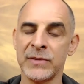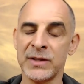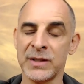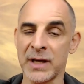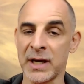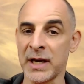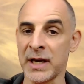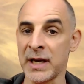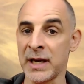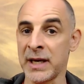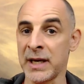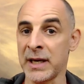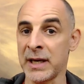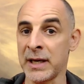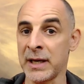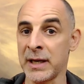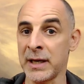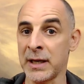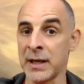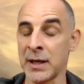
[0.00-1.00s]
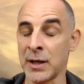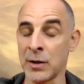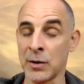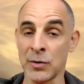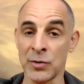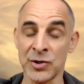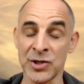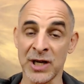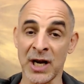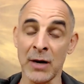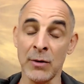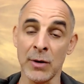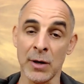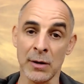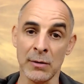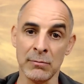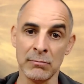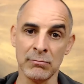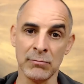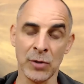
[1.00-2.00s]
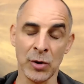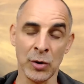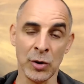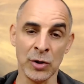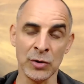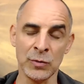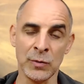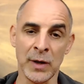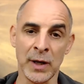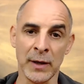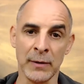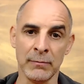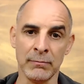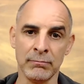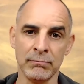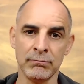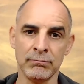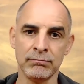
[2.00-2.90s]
Take a long shower, a hot one,